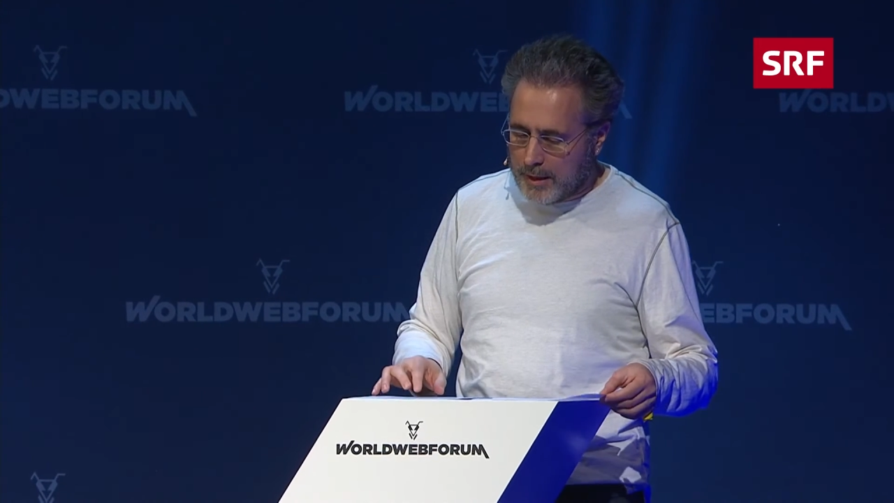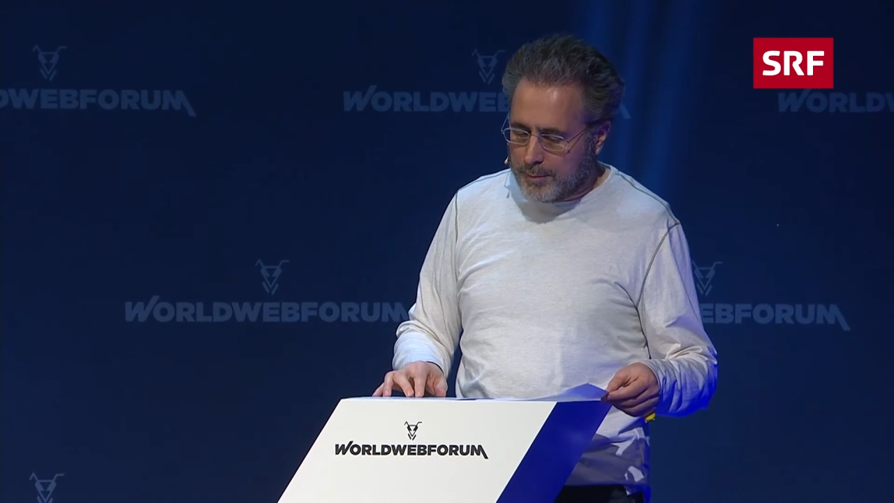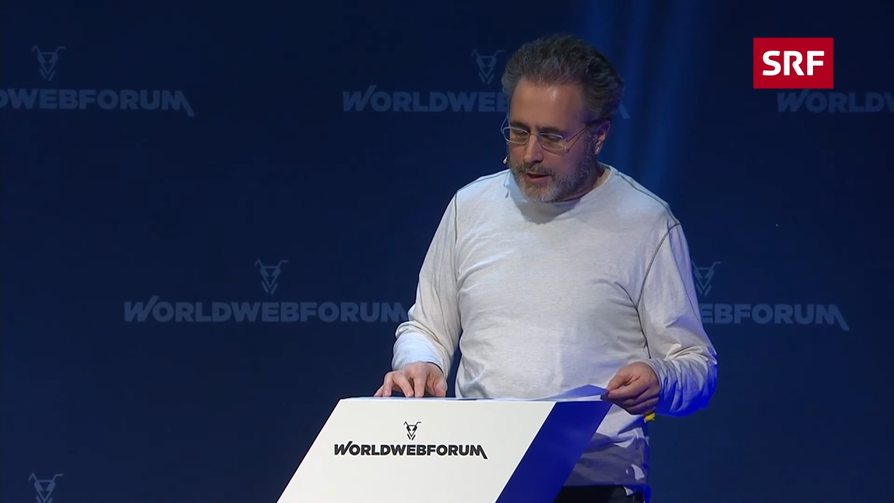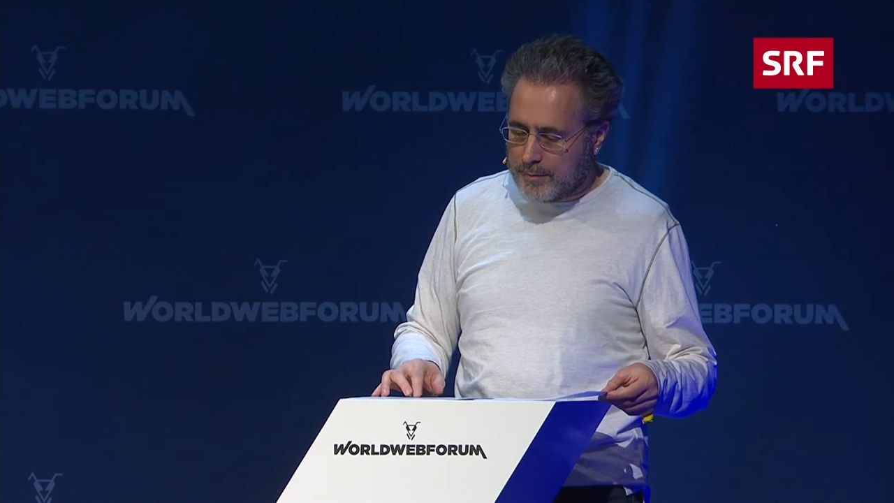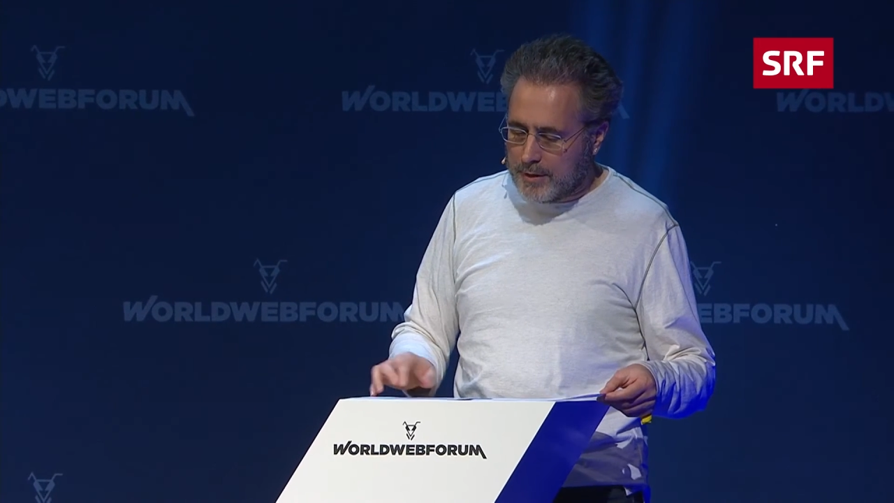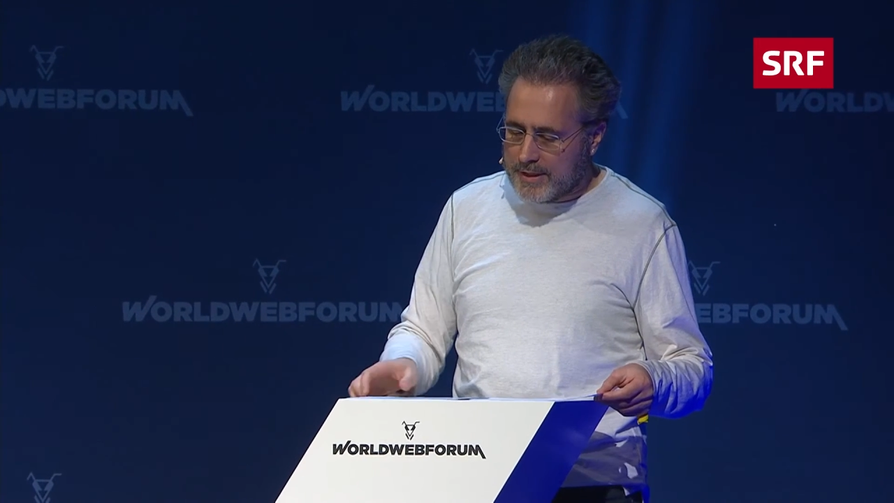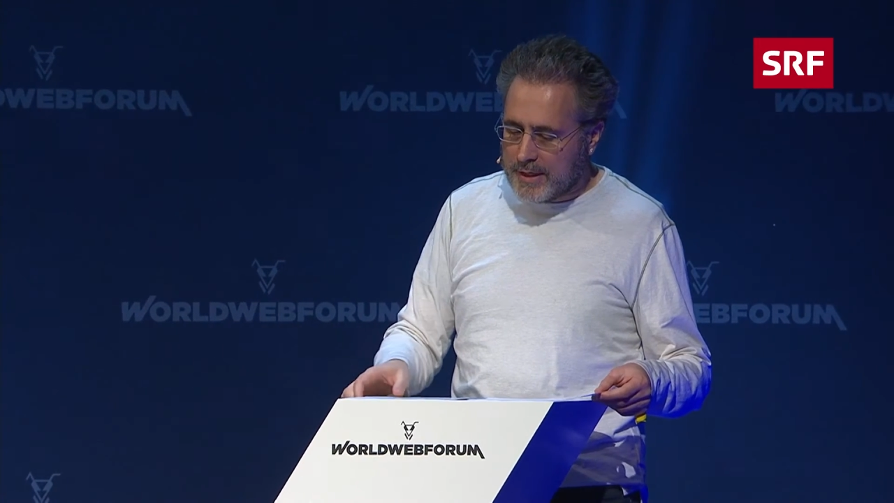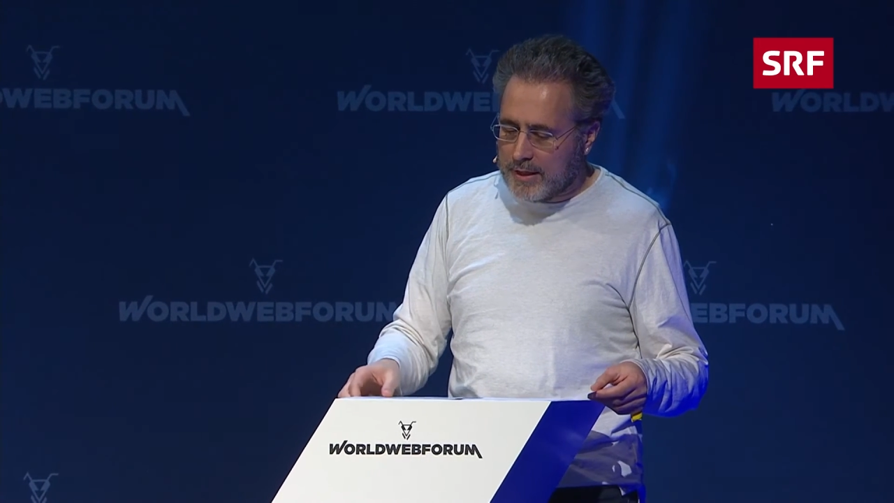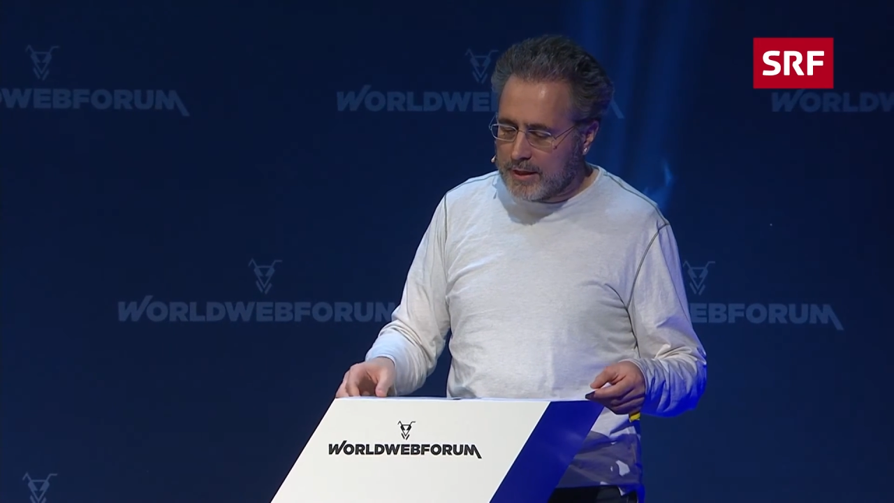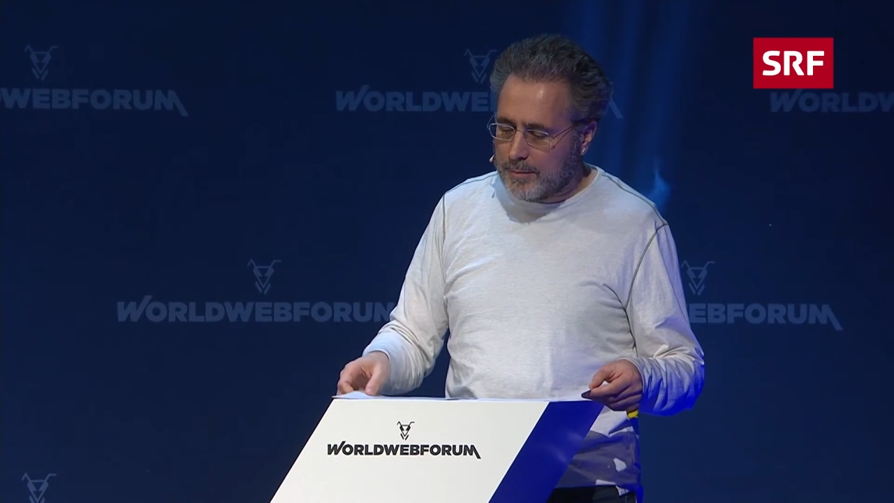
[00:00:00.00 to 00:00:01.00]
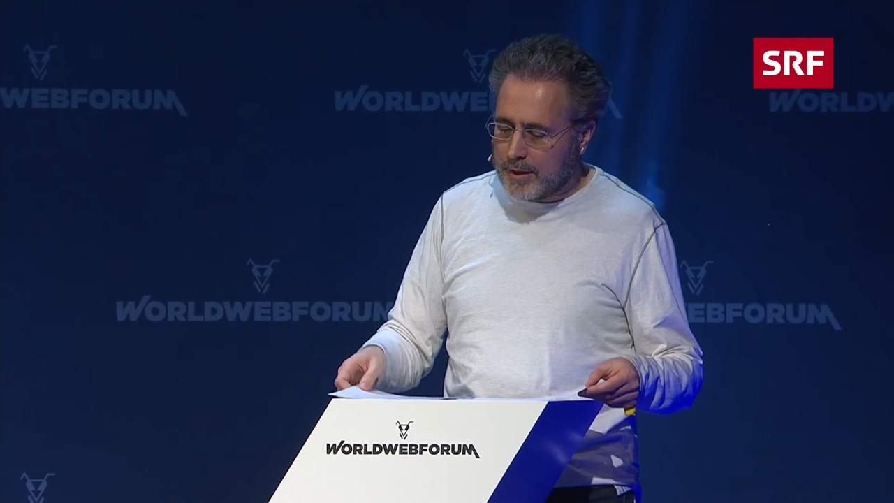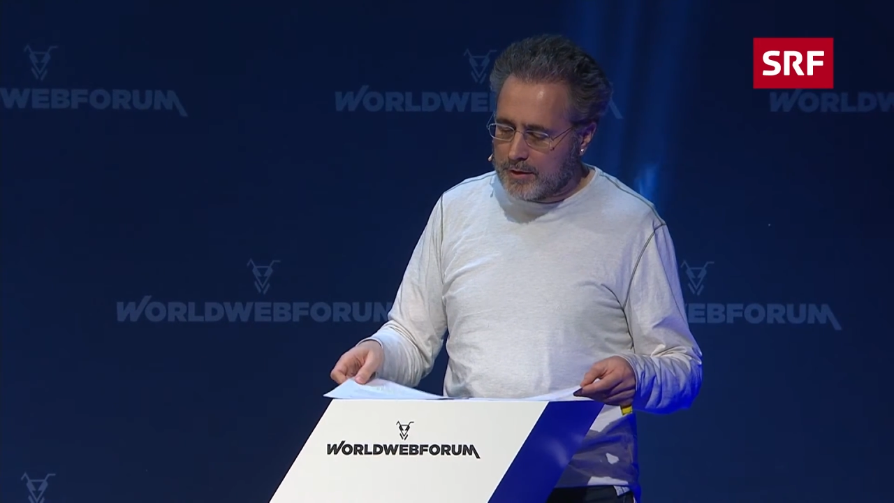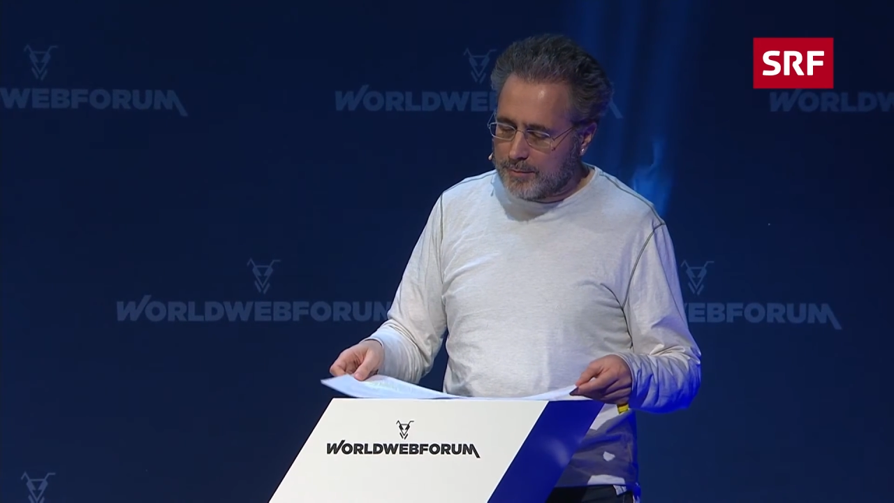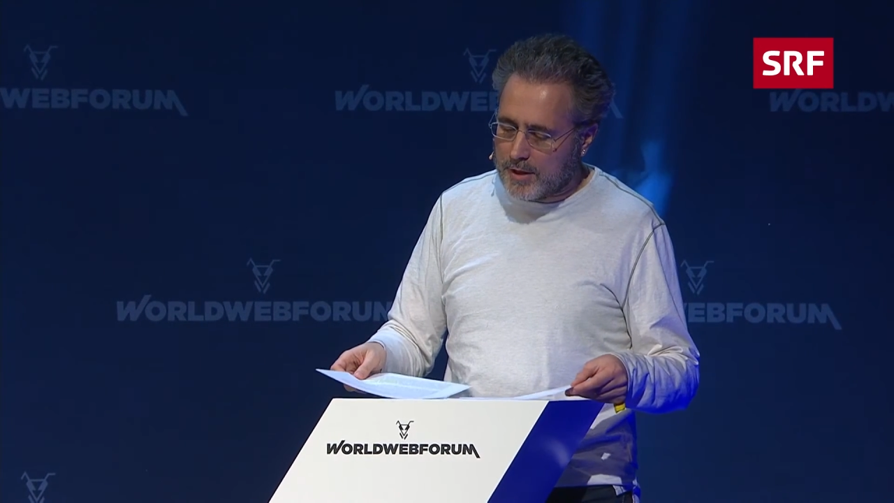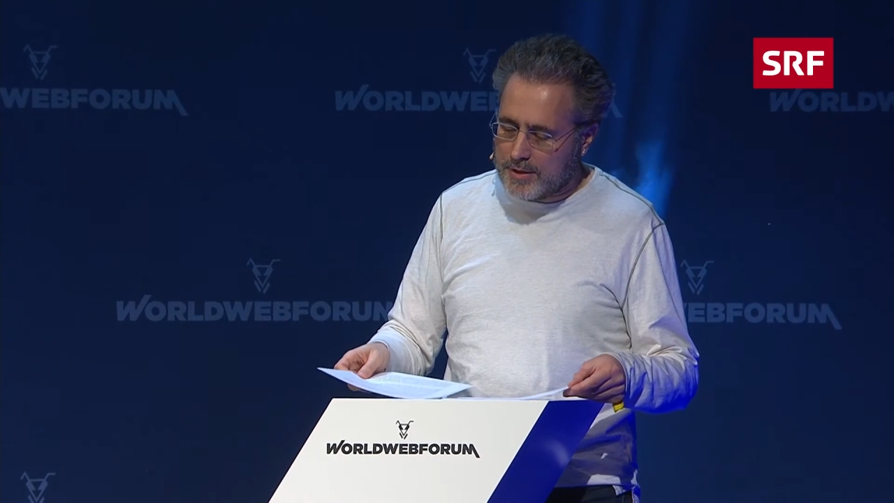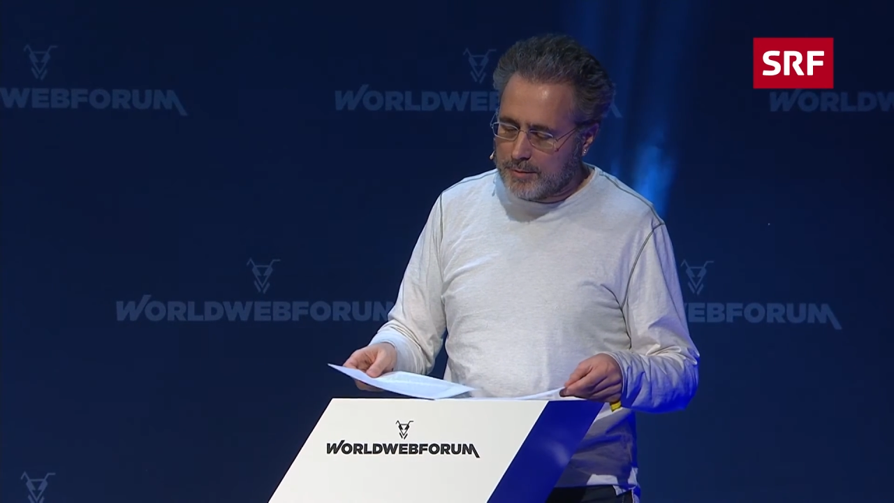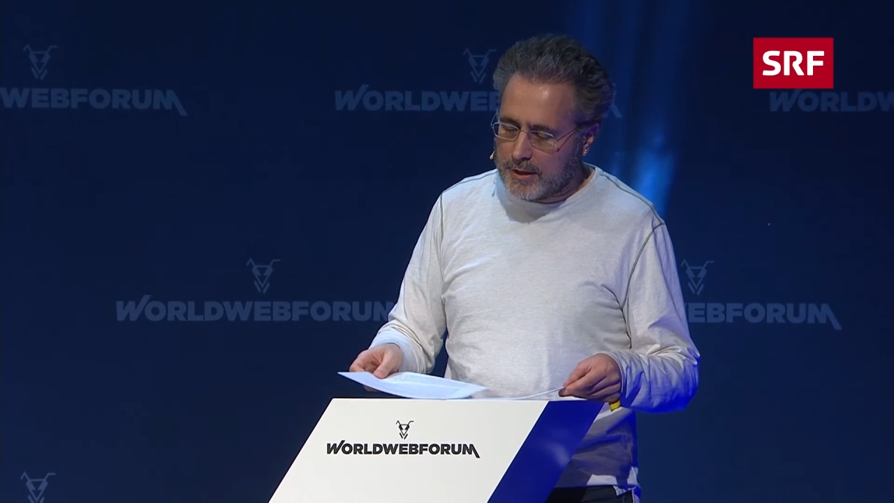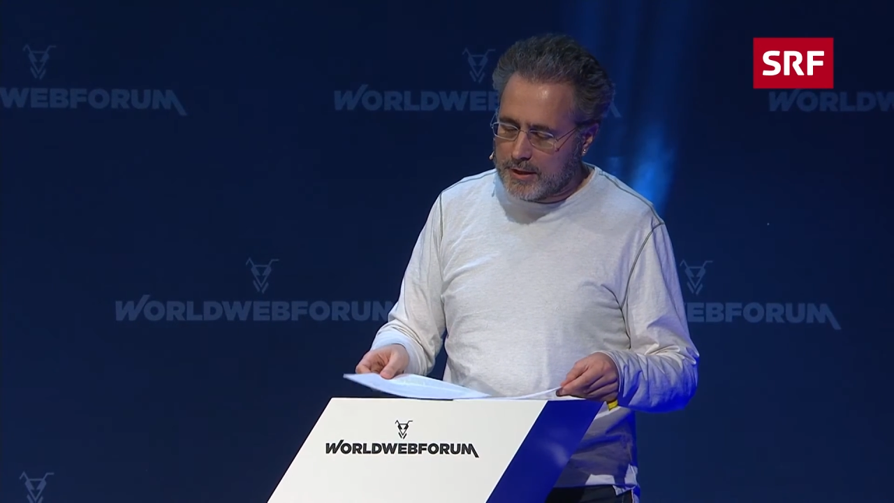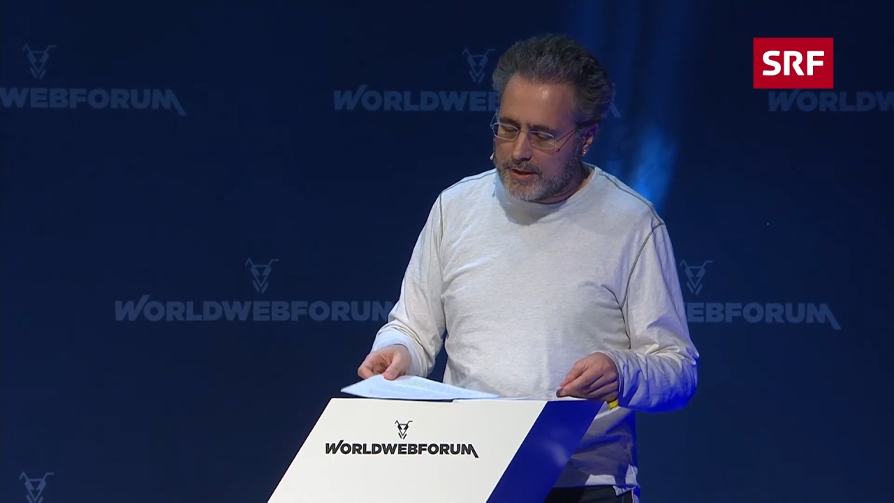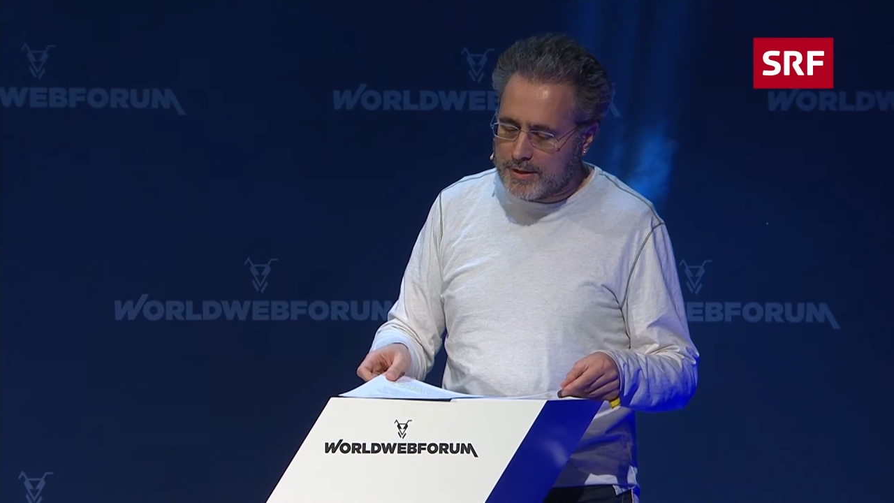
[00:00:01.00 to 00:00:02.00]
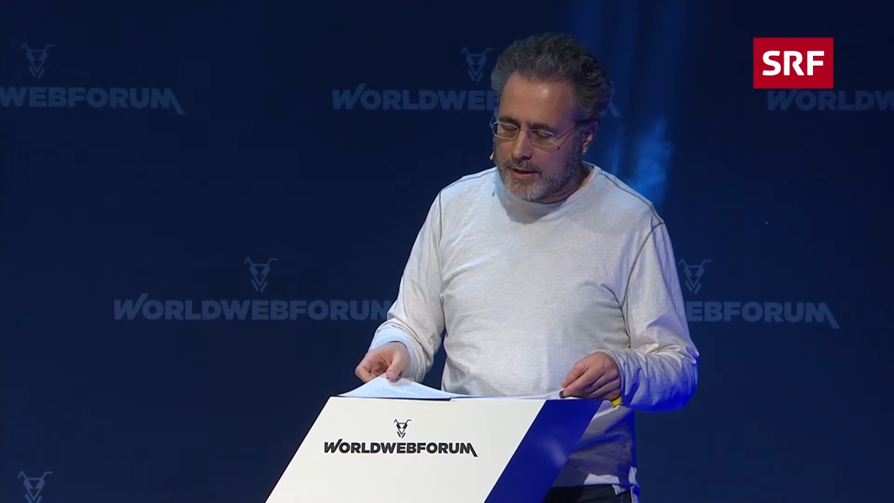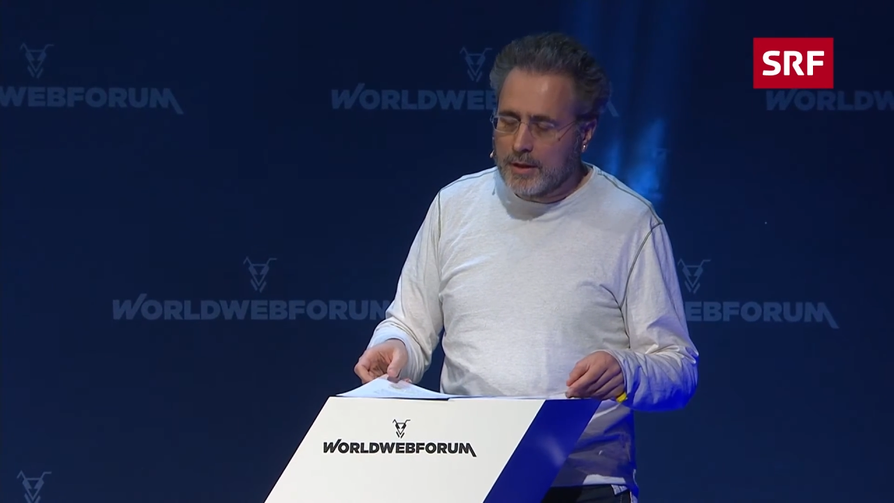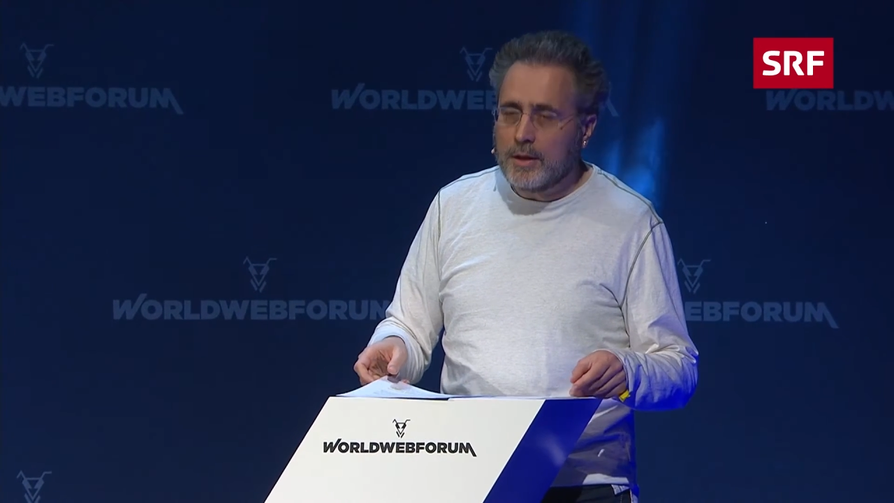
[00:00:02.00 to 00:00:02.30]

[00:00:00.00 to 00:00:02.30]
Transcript: uh, but I'm excited about the possibilities